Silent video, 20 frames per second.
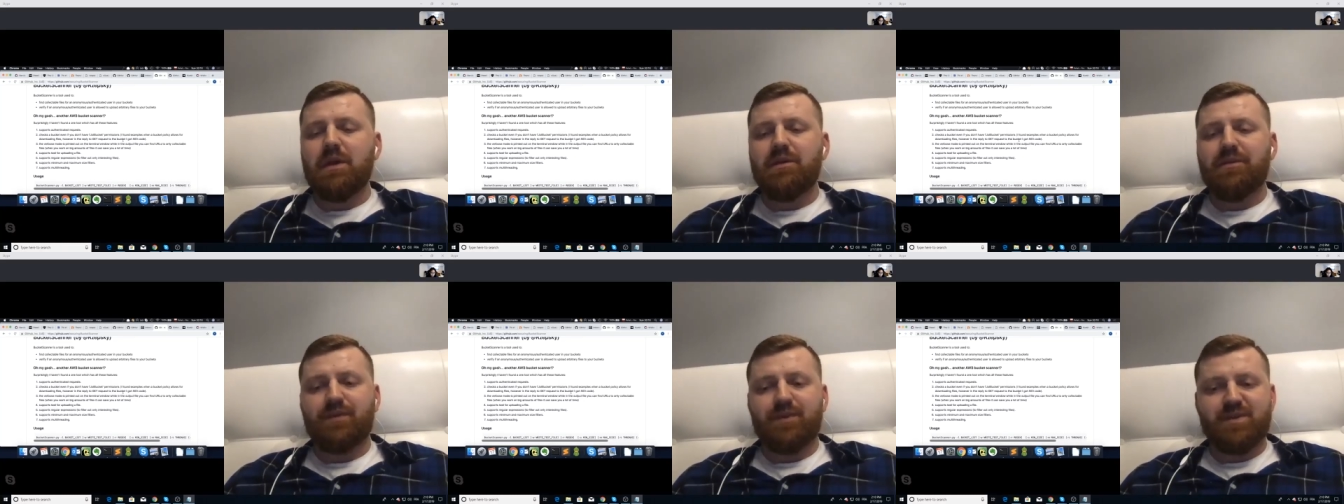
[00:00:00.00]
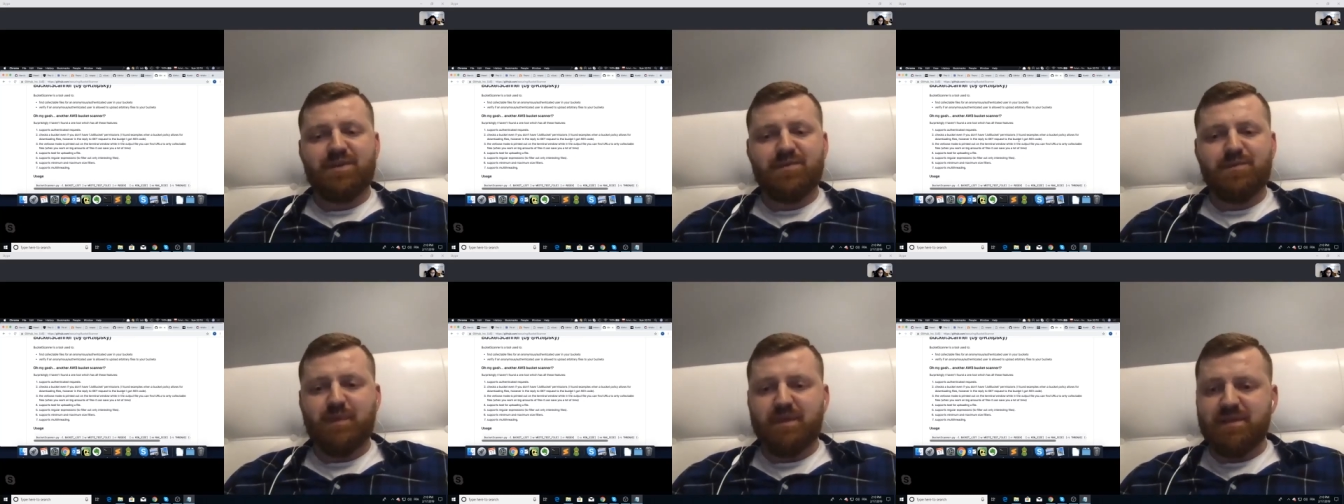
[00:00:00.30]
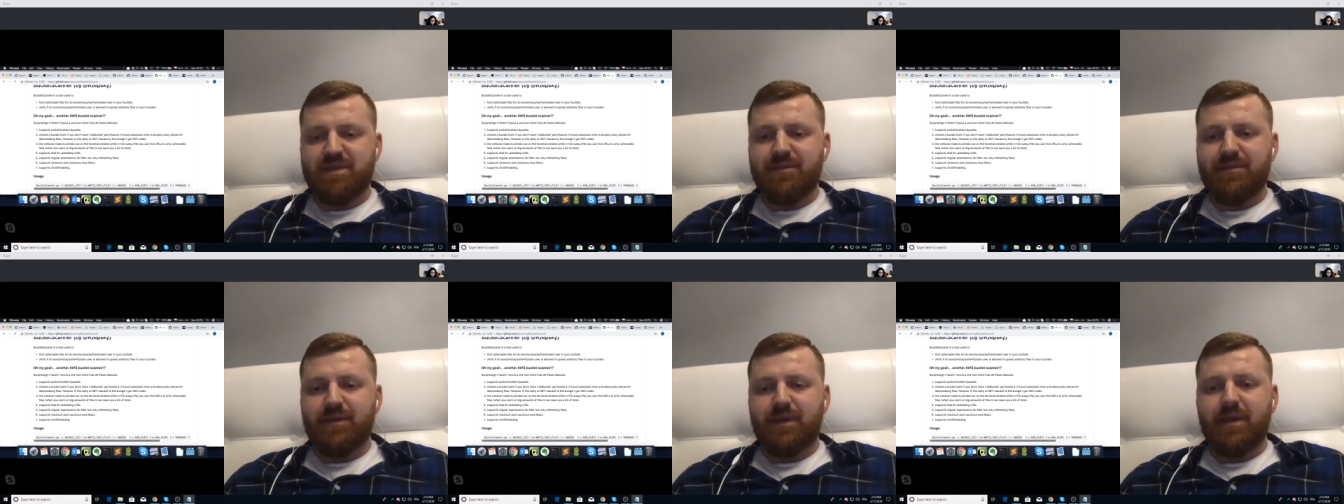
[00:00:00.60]
for
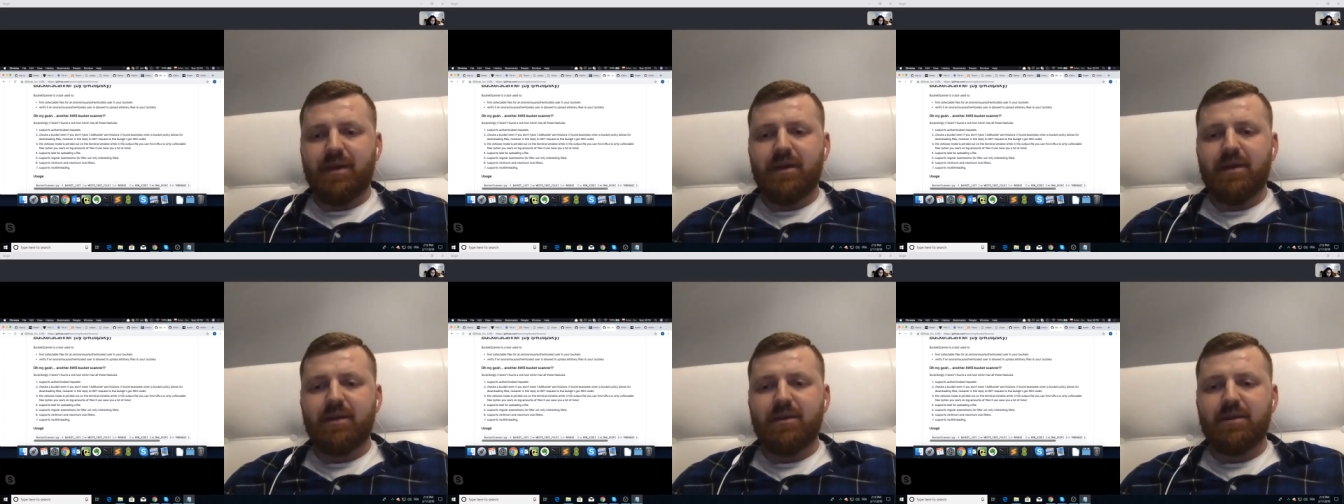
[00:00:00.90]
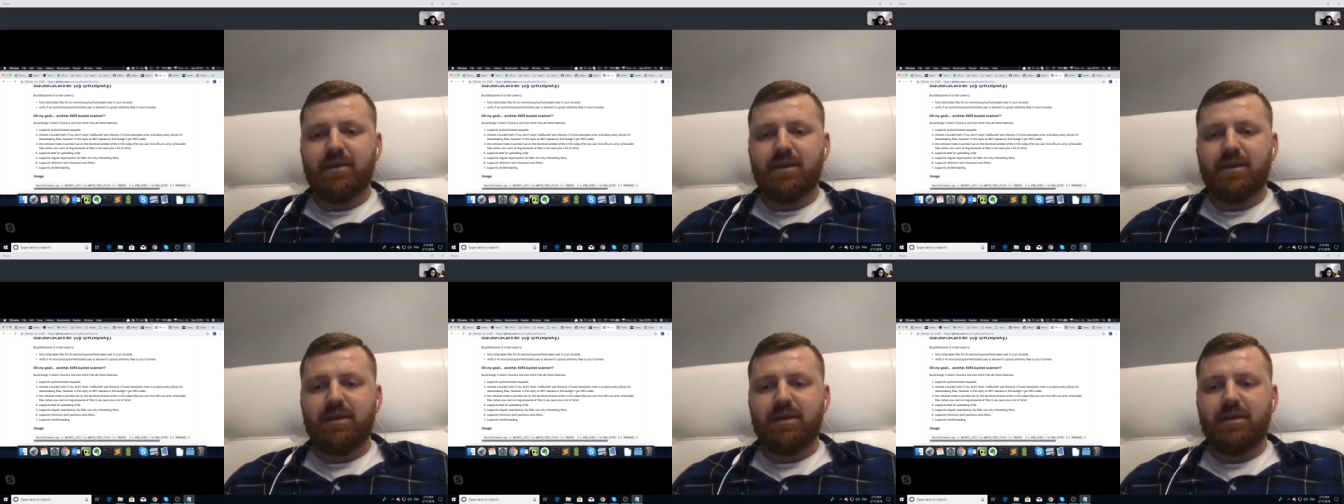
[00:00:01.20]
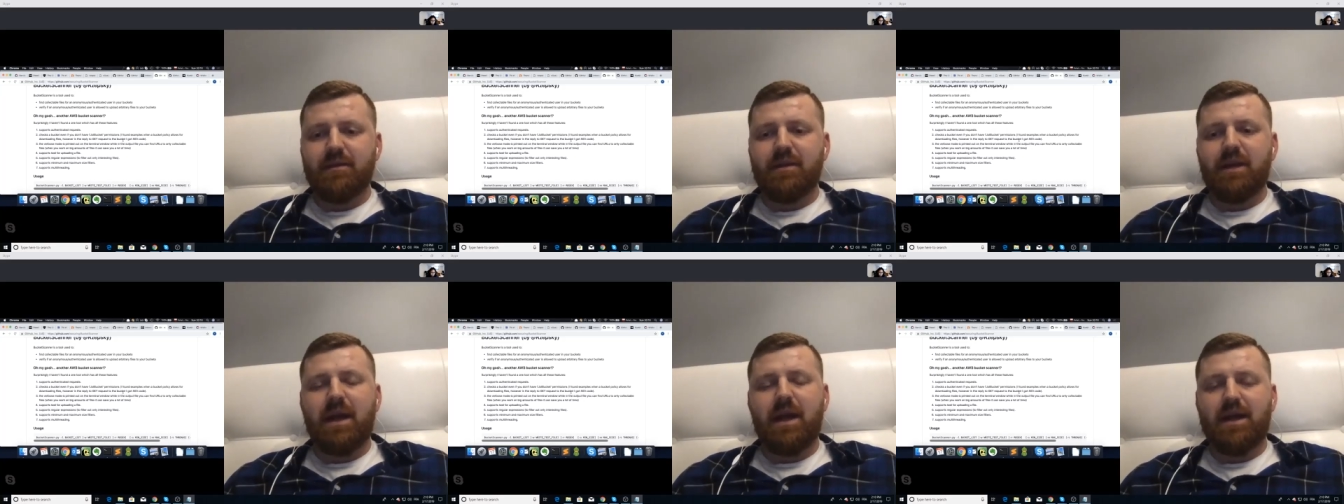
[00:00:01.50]
specifying
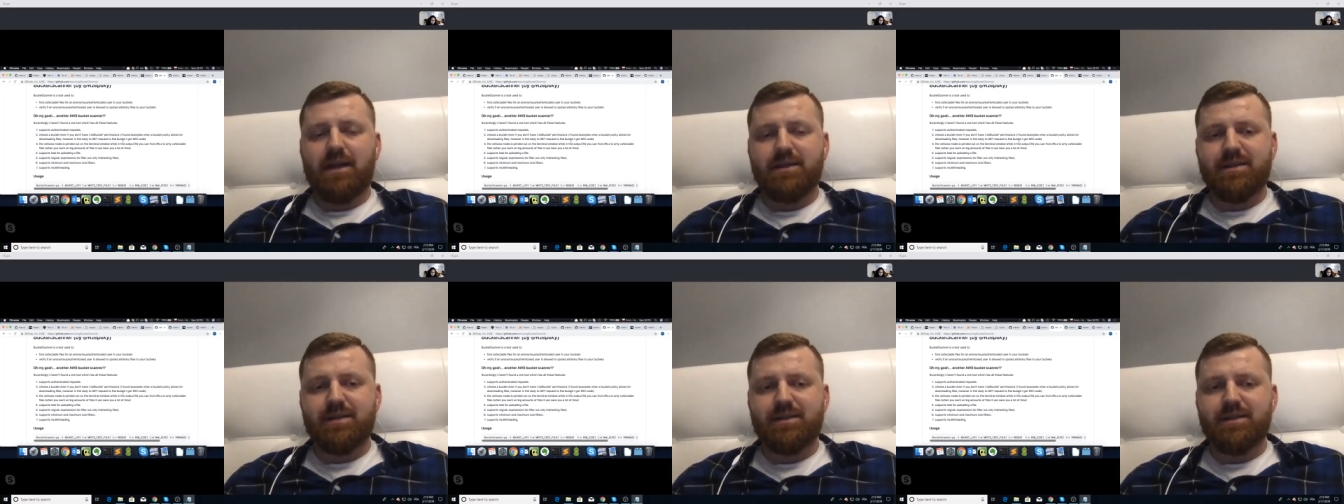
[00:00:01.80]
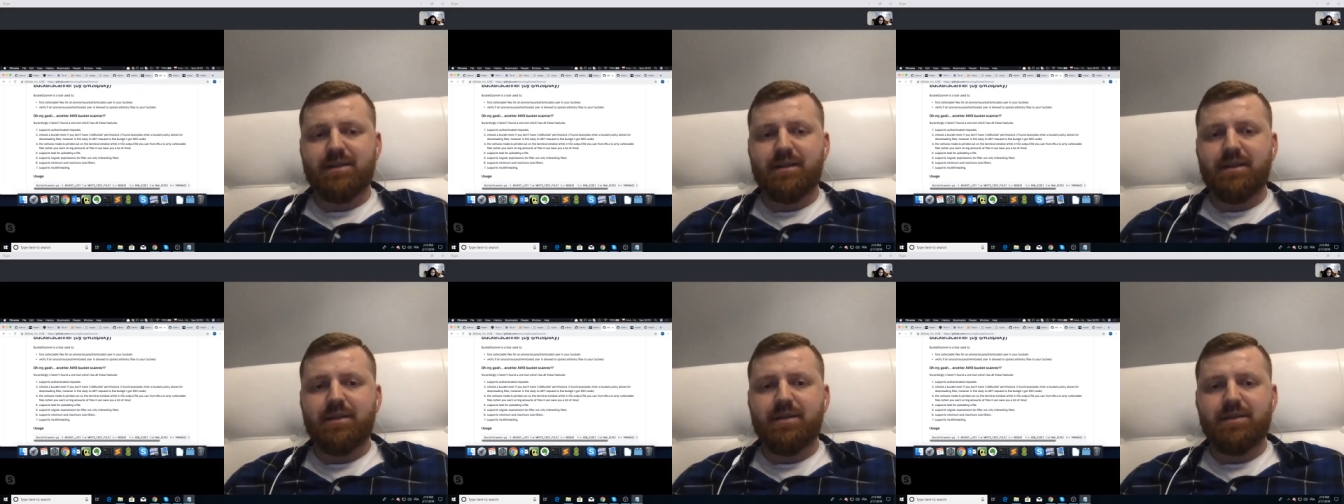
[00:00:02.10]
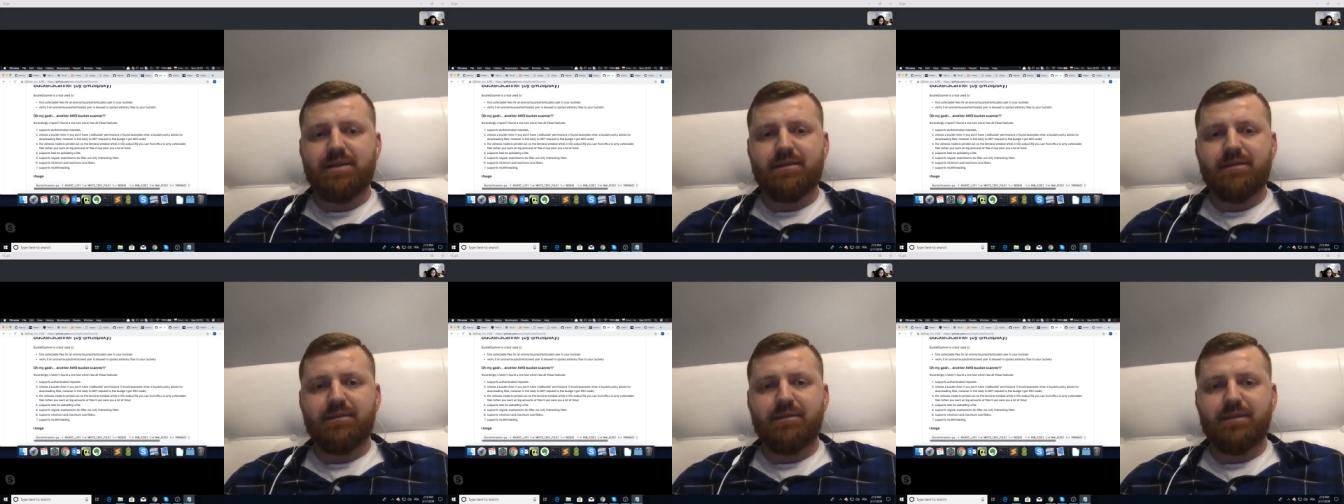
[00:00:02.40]
the access
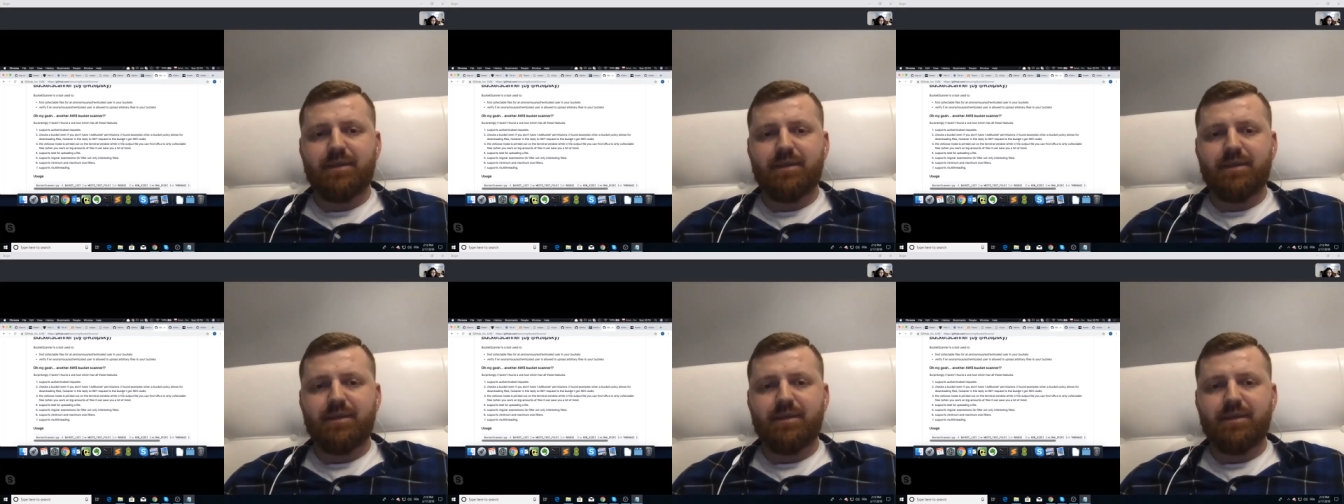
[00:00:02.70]
keys,